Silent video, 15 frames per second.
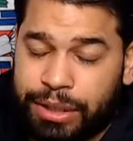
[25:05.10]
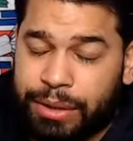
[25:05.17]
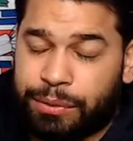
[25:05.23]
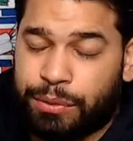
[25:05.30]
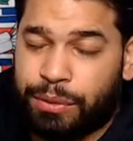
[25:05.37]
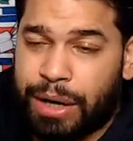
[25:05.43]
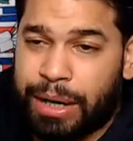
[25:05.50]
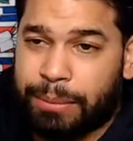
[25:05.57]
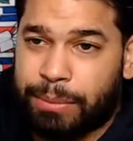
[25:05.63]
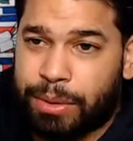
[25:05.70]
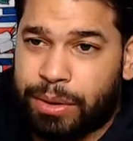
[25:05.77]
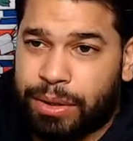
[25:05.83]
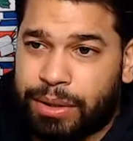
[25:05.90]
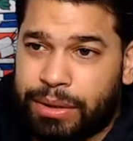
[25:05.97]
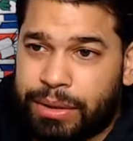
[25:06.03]
than Frank
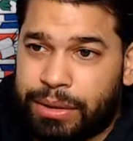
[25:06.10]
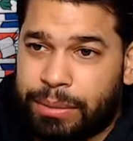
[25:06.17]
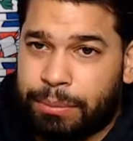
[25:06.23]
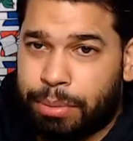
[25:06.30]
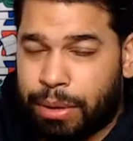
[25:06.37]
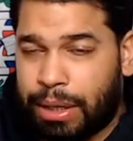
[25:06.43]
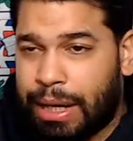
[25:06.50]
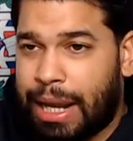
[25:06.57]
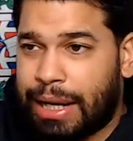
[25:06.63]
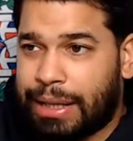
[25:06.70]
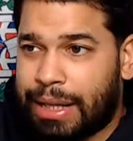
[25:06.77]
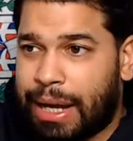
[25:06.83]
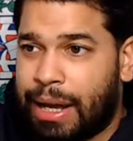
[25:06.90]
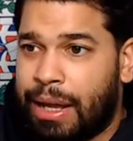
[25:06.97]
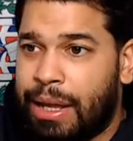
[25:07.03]
Martin. Put it like
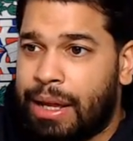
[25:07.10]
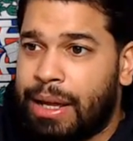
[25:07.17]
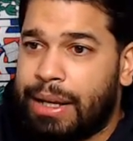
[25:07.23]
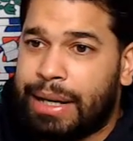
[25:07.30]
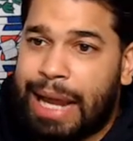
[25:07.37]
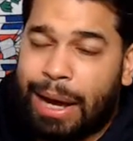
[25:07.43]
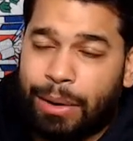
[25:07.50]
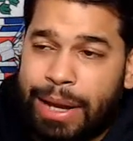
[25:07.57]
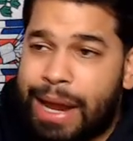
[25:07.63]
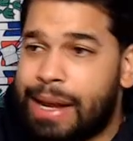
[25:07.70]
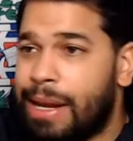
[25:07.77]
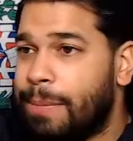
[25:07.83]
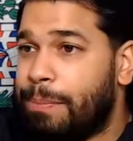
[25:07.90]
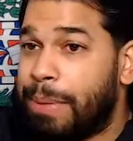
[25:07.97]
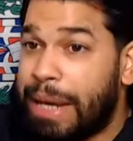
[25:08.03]
that. Now, can
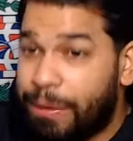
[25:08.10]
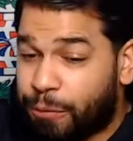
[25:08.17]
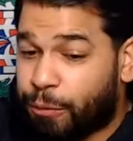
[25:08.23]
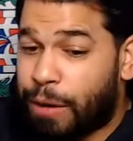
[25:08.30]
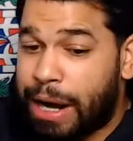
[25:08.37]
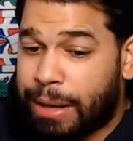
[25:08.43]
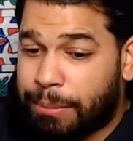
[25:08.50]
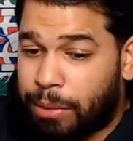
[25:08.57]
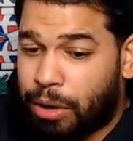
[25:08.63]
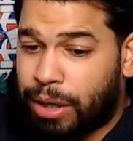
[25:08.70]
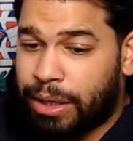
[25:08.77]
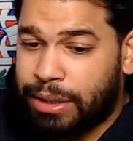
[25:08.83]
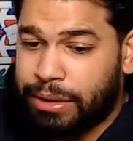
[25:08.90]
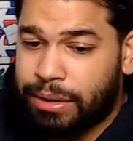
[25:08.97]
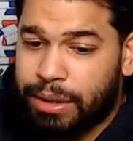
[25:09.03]
he beat Frank
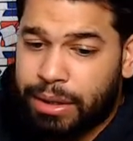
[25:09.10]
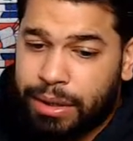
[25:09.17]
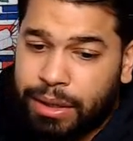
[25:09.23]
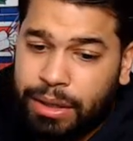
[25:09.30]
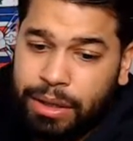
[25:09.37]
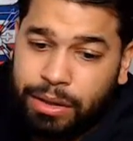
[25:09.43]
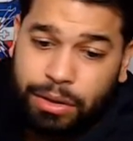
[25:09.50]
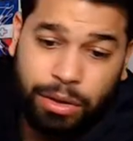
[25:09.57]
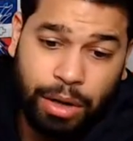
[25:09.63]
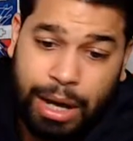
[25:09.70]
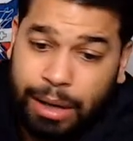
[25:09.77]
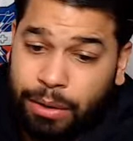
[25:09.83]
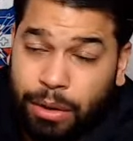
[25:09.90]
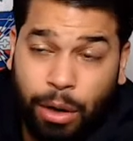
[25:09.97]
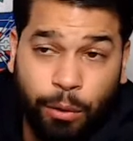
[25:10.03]
Martin? I
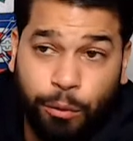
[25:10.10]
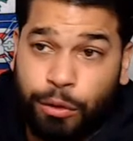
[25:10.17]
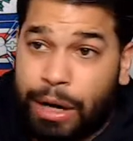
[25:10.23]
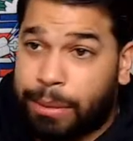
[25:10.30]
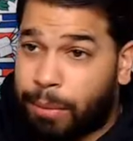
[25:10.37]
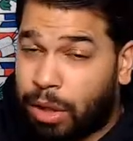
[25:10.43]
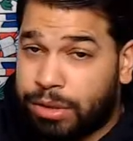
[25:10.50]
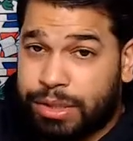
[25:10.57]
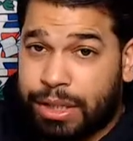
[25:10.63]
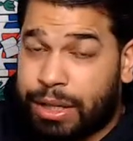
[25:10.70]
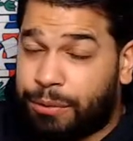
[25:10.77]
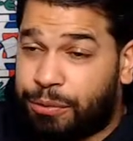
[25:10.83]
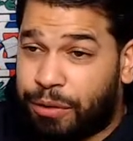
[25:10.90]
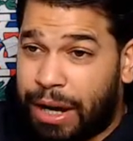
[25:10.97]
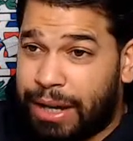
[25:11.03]
don't know. Frank Martin's a
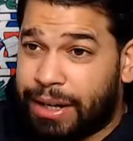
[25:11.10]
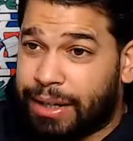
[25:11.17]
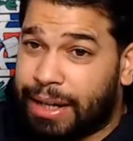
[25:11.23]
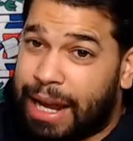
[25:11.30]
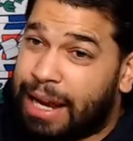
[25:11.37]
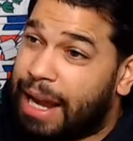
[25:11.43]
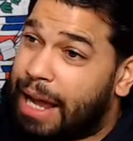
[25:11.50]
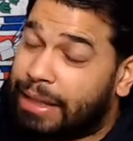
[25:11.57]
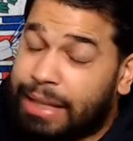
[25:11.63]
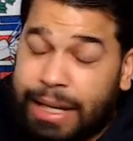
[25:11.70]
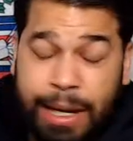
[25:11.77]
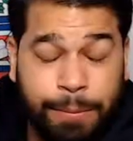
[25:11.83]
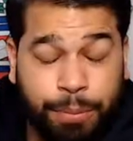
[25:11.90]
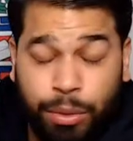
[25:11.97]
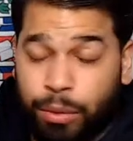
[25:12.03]
good fighter. Like, I think
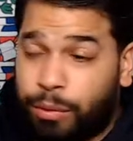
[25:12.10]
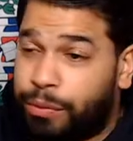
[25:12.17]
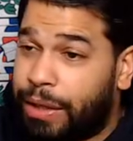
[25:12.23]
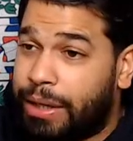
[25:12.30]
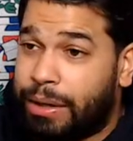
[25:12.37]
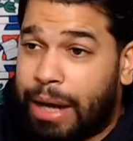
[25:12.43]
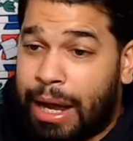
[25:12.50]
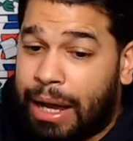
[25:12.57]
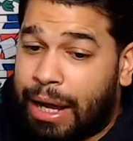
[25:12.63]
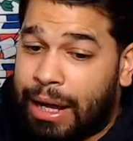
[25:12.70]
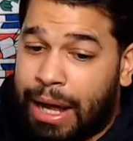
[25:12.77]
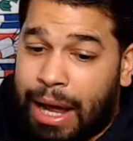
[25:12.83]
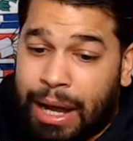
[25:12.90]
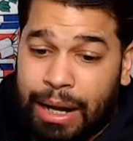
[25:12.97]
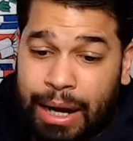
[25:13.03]
he proved it.
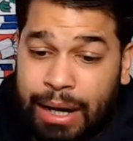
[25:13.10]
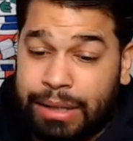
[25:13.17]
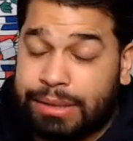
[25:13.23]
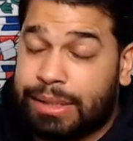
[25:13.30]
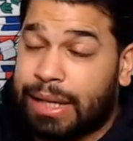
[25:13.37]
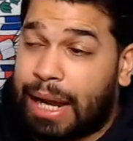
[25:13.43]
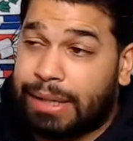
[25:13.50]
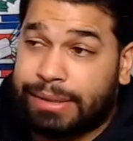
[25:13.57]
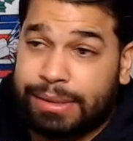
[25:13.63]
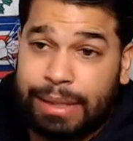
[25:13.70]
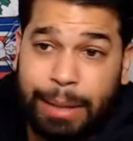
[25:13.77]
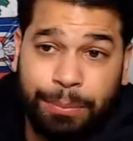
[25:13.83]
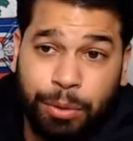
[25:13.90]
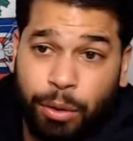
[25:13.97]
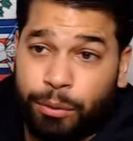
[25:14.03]
I honestly, I
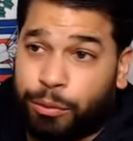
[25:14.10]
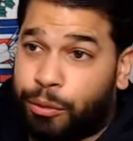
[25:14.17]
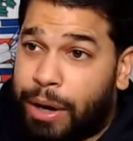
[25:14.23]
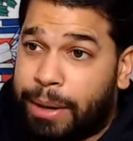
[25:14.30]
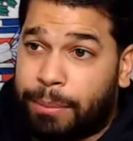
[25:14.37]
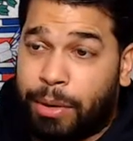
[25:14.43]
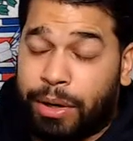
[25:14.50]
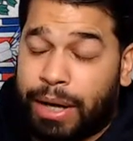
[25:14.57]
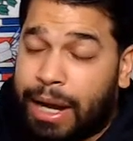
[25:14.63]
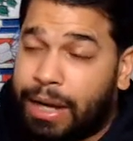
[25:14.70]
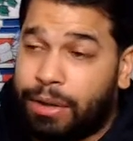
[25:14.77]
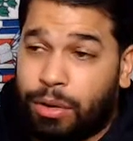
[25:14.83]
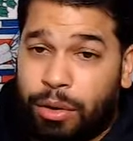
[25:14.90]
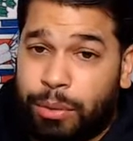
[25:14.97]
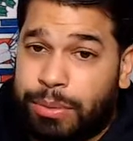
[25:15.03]
slept on Frank Martin. I
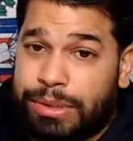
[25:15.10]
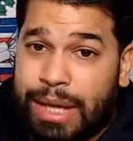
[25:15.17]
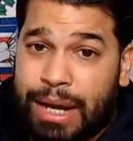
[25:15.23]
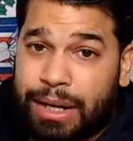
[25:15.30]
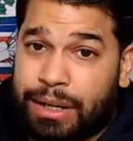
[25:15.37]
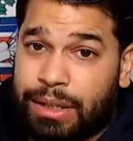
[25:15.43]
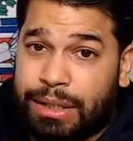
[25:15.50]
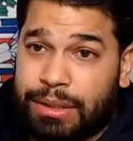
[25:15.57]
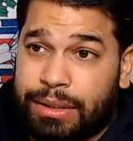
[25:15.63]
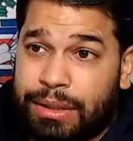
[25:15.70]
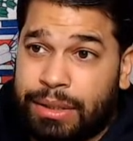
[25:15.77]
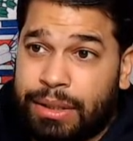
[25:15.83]
didn't know he was that good.